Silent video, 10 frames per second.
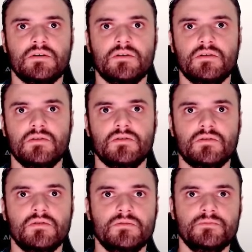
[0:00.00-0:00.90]

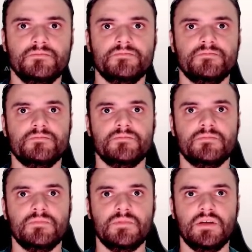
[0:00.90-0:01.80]
Logo.
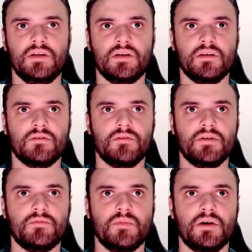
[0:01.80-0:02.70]
Then I can
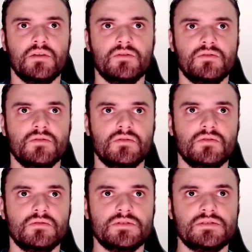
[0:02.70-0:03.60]
create my
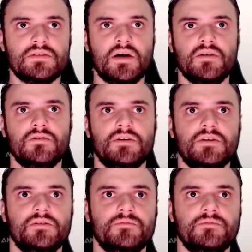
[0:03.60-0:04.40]
logo style here.